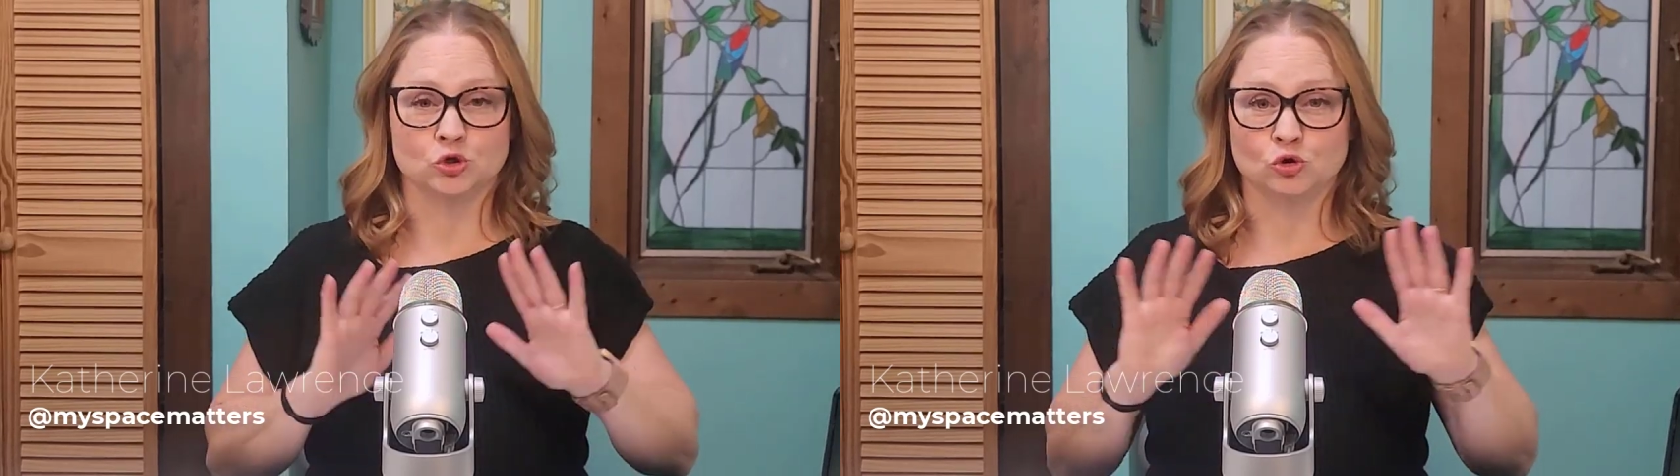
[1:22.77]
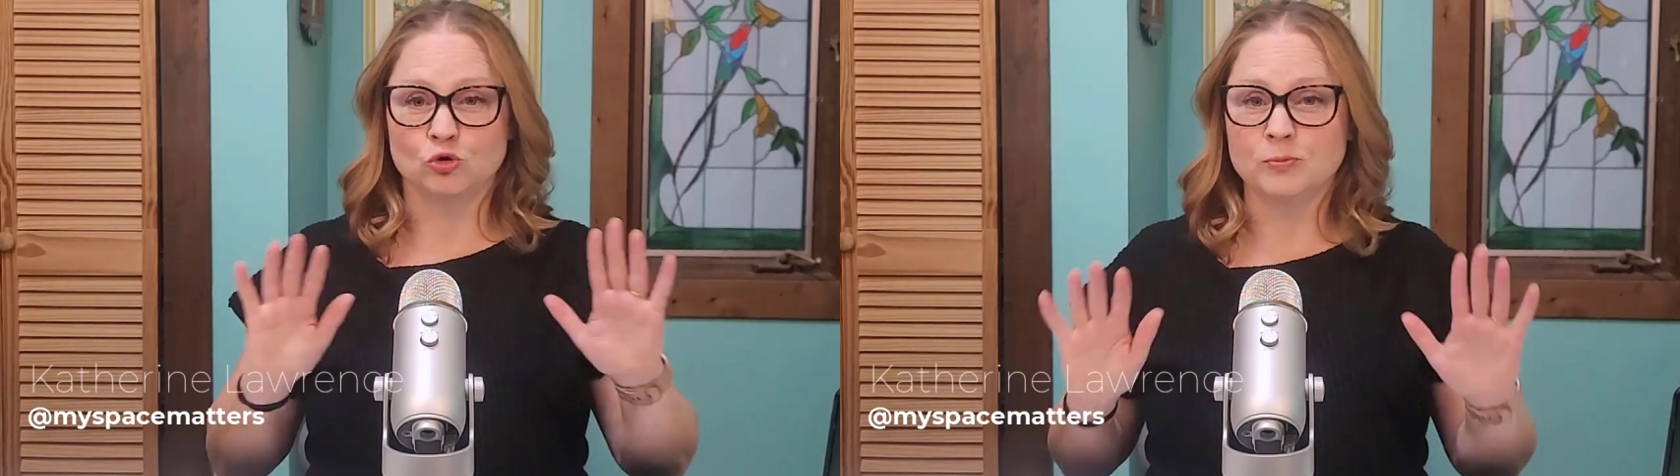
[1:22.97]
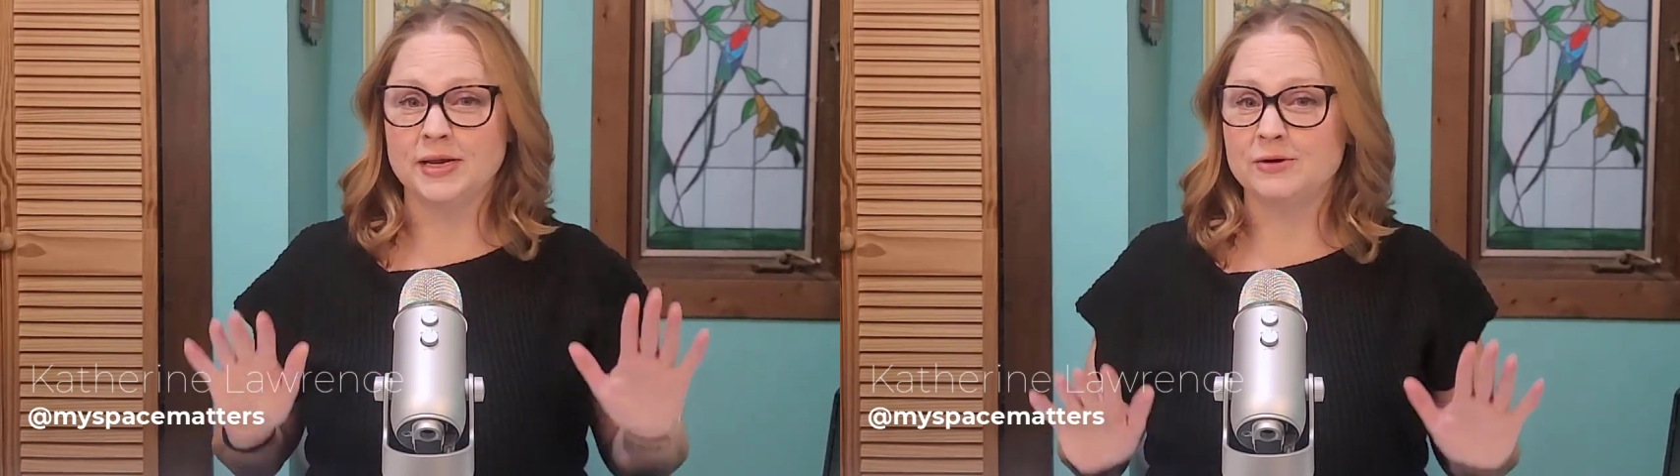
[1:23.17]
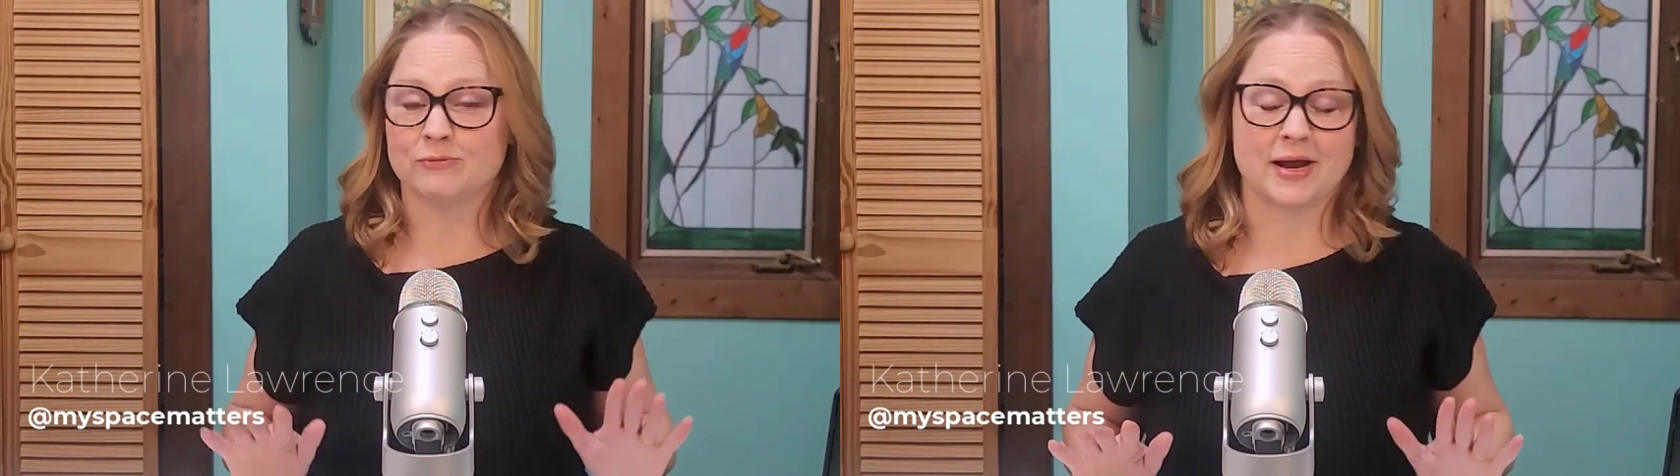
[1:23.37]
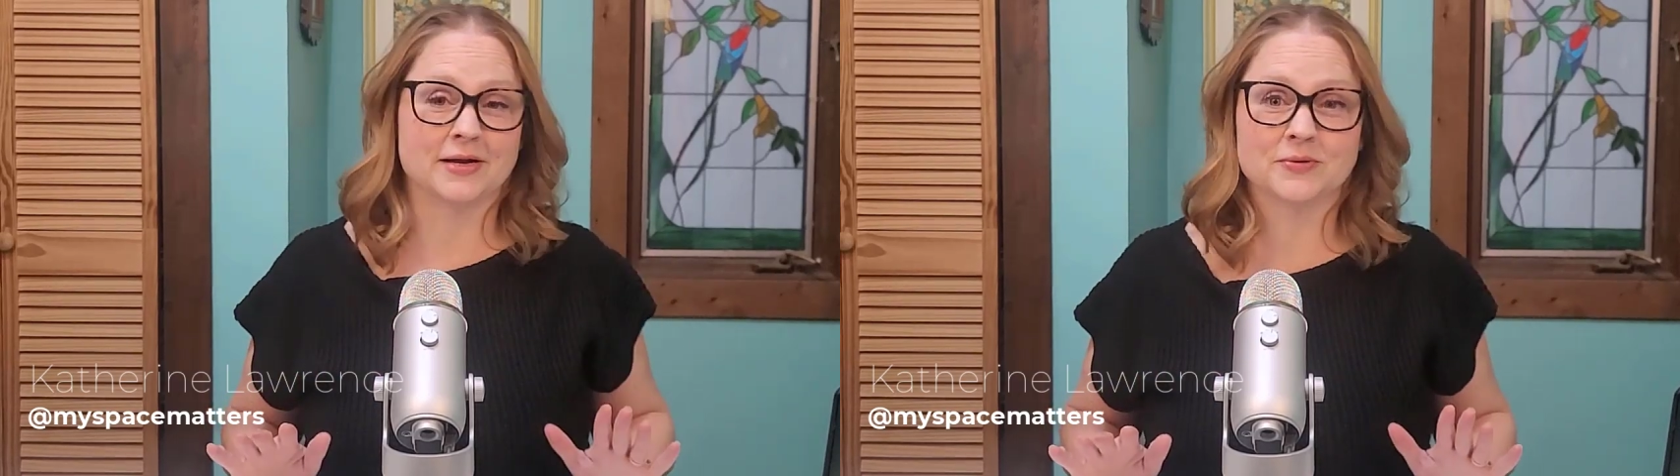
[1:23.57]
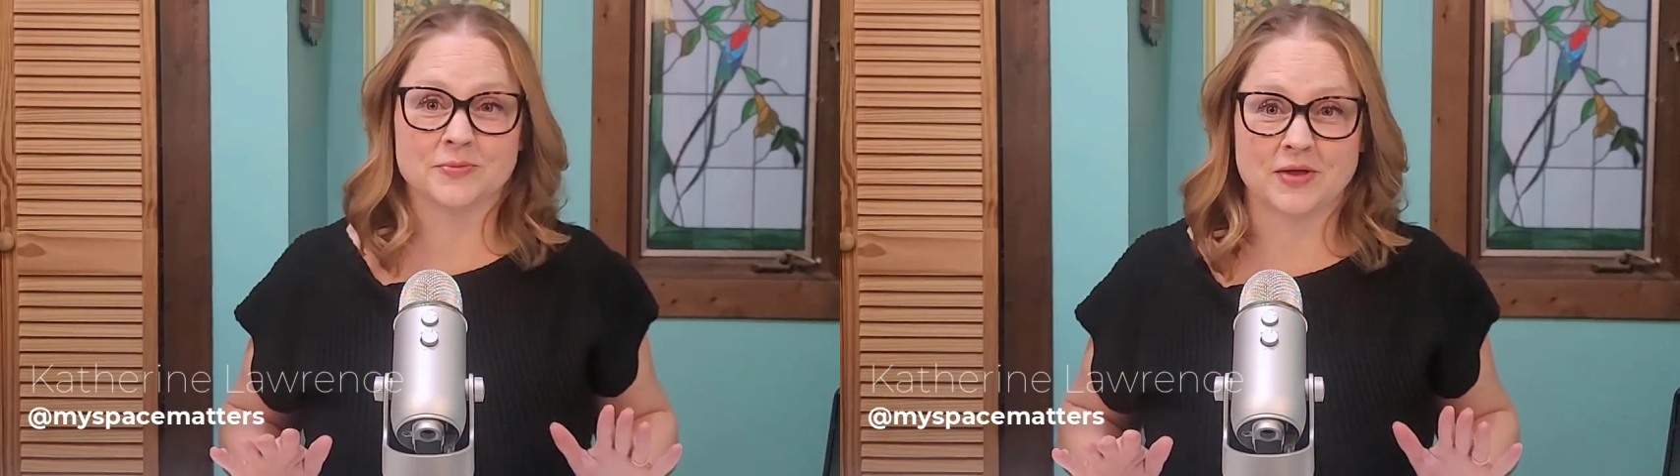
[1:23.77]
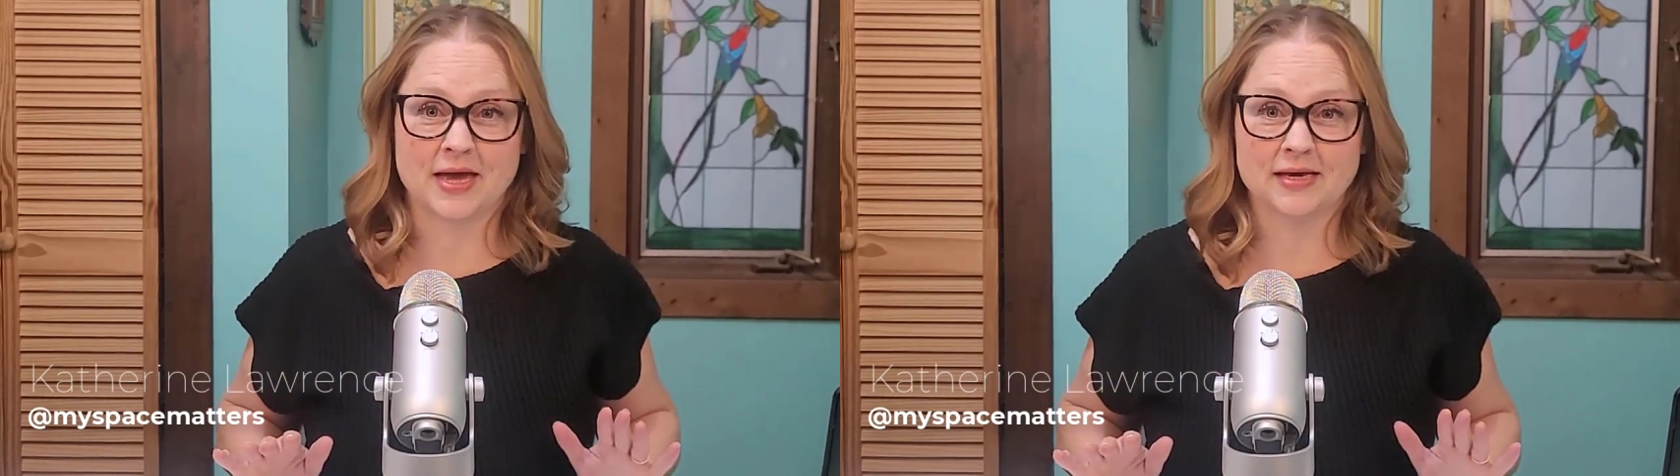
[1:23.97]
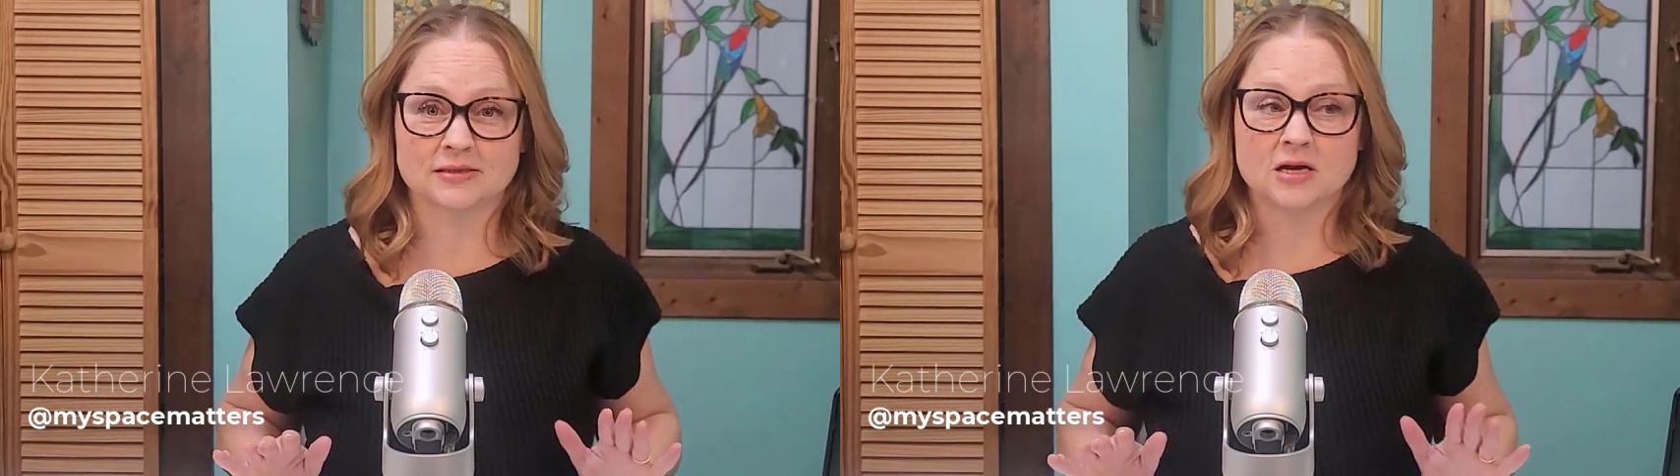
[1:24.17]
too many random
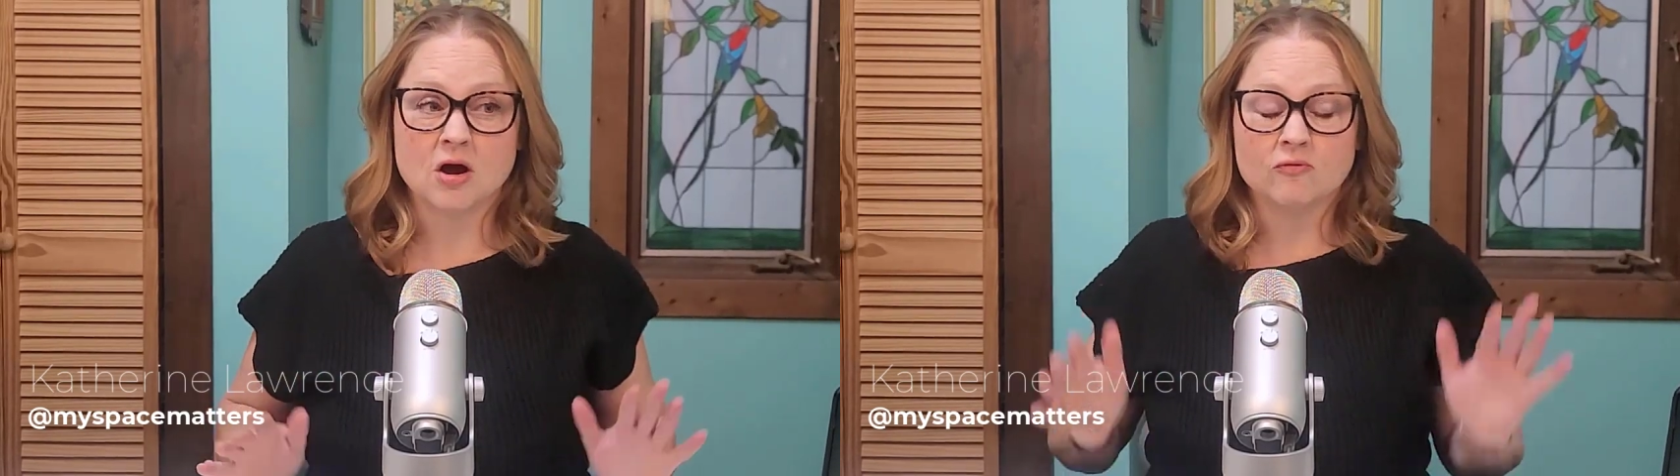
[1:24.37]
things